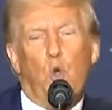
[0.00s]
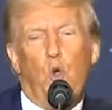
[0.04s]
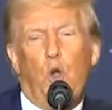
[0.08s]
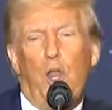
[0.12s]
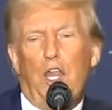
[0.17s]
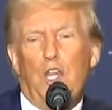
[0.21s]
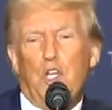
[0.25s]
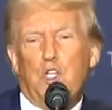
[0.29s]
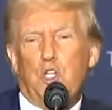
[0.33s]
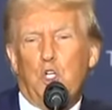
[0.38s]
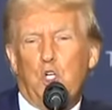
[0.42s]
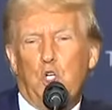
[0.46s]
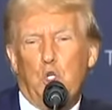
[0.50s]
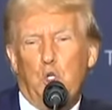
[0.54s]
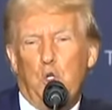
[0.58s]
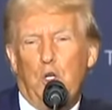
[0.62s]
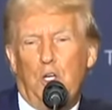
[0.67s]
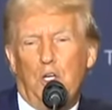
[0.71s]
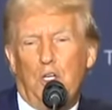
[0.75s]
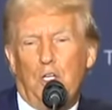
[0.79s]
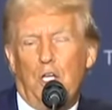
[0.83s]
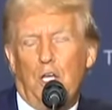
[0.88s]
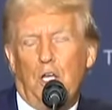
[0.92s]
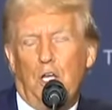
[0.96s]

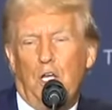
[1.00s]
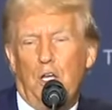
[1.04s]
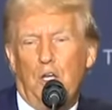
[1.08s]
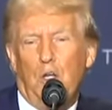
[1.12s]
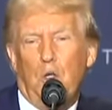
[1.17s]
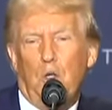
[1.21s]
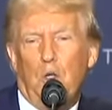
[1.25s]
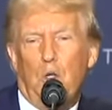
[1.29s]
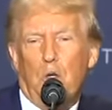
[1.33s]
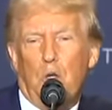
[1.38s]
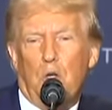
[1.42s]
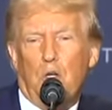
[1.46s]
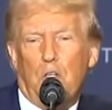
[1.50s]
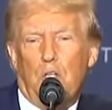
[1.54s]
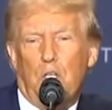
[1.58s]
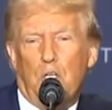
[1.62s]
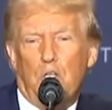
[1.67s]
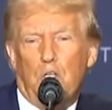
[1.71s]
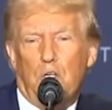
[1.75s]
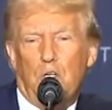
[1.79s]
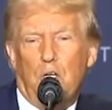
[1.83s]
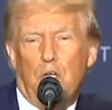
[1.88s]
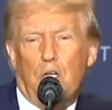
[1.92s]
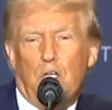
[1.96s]
lunatic in New York, the
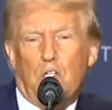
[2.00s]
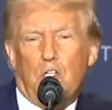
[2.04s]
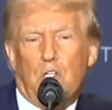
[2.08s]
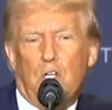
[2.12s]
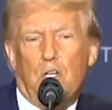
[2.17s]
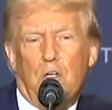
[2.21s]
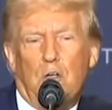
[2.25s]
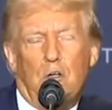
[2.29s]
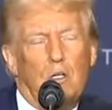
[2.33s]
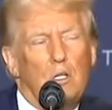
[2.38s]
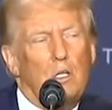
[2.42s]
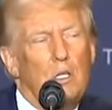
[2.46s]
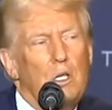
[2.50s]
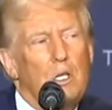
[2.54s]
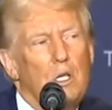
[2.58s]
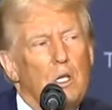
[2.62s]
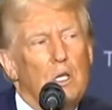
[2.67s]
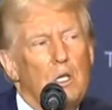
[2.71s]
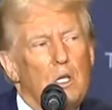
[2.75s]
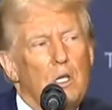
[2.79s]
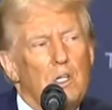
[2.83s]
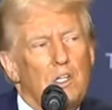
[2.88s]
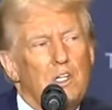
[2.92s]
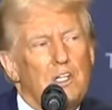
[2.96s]
Attorney General,
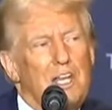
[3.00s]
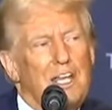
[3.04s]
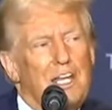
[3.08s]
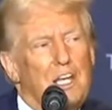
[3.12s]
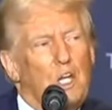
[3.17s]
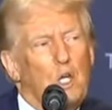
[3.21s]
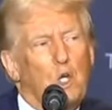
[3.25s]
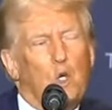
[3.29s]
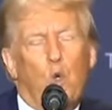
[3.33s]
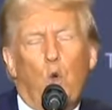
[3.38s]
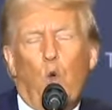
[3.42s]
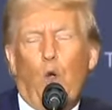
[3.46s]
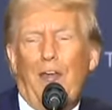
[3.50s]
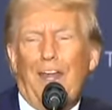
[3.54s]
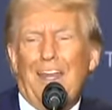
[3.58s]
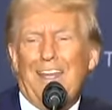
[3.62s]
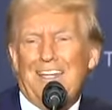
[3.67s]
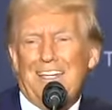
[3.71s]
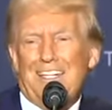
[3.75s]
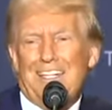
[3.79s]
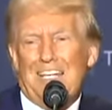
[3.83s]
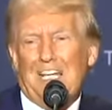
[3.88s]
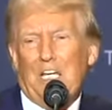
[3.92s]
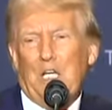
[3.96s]
She's like a
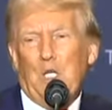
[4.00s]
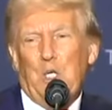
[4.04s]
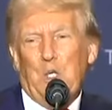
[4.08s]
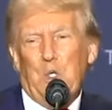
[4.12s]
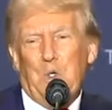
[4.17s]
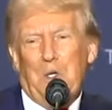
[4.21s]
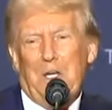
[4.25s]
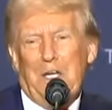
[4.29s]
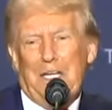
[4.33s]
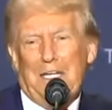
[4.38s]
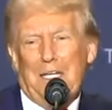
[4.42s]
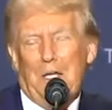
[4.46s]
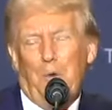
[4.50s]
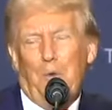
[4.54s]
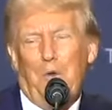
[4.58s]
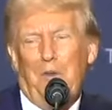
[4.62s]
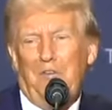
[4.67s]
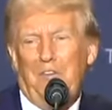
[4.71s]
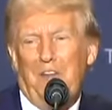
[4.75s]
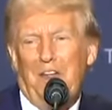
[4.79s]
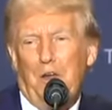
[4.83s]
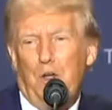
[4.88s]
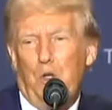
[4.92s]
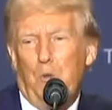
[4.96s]
crazed lunatic. We
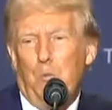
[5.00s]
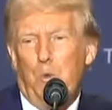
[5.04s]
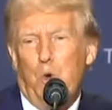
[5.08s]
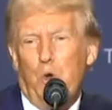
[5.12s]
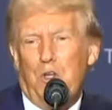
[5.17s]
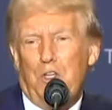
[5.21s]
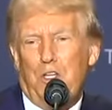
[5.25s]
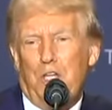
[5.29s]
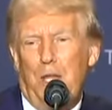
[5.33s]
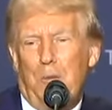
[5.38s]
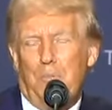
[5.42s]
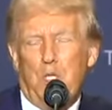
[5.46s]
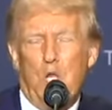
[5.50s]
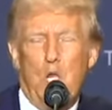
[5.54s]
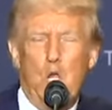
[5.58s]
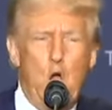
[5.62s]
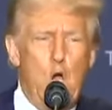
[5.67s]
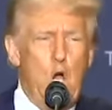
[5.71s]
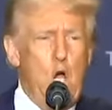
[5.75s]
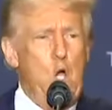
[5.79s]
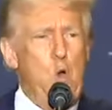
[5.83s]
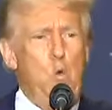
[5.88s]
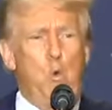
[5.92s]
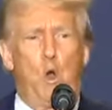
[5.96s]
found more tapes.
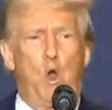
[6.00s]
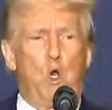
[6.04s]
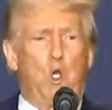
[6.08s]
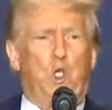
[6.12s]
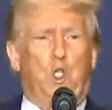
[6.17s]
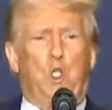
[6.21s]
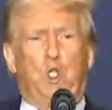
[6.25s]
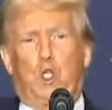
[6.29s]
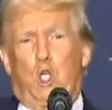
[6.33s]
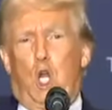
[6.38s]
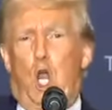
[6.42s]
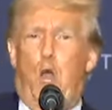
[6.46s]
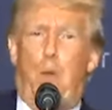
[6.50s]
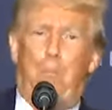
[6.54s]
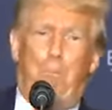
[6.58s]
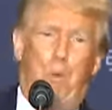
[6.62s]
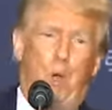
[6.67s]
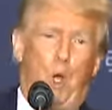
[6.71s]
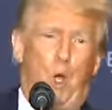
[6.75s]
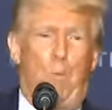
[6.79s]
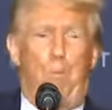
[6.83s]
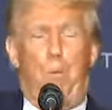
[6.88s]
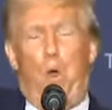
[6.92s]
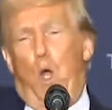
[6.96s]
I will stop
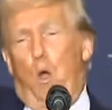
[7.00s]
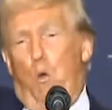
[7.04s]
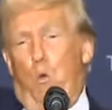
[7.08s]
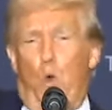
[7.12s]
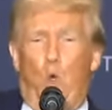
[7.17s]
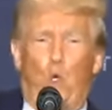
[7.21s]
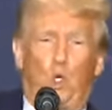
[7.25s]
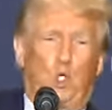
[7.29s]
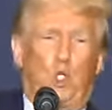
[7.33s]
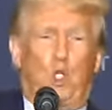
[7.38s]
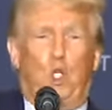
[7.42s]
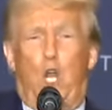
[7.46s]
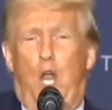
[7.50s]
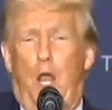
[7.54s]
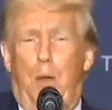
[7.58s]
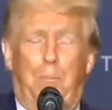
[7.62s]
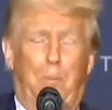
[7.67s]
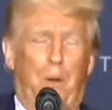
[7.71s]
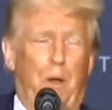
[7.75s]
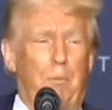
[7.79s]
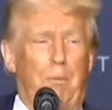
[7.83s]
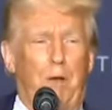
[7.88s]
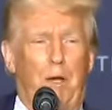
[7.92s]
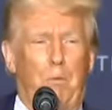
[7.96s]
him. I will stop
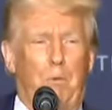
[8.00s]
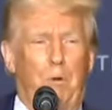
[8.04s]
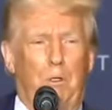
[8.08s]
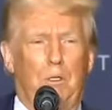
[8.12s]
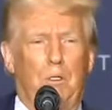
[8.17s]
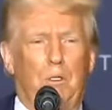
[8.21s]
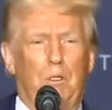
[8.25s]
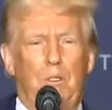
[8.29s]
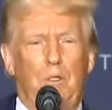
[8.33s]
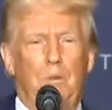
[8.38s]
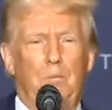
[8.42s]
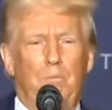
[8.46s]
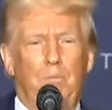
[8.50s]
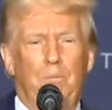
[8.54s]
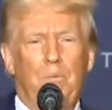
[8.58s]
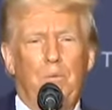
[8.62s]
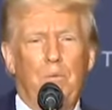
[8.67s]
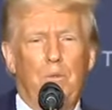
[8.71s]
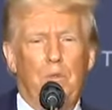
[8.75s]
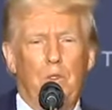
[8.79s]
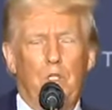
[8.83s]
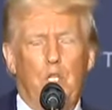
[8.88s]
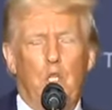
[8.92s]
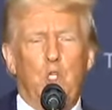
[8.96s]
him. I will.
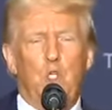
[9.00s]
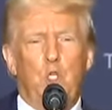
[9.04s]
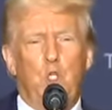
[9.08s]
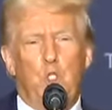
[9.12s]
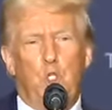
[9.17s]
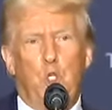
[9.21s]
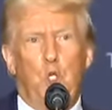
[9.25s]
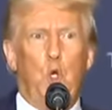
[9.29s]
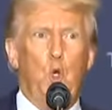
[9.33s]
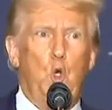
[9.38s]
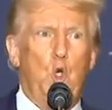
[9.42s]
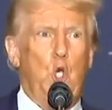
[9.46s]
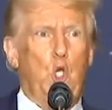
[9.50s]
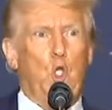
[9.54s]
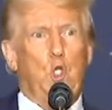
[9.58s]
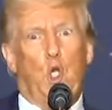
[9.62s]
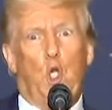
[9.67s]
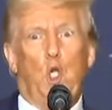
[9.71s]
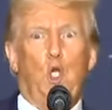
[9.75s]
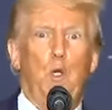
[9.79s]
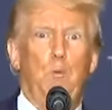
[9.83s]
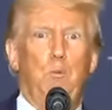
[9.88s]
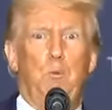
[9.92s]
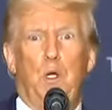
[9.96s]
Then she said, oh, yes, I
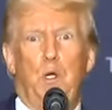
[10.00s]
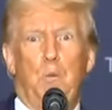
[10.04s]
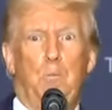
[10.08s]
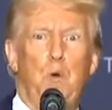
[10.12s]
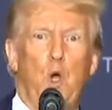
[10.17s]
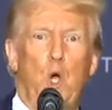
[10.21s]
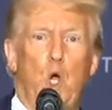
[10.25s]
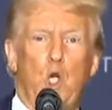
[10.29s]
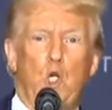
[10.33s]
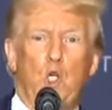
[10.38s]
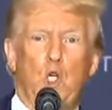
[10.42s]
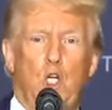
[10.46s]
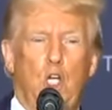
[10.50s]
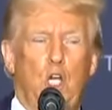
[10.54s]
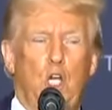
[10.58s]
could be impartial.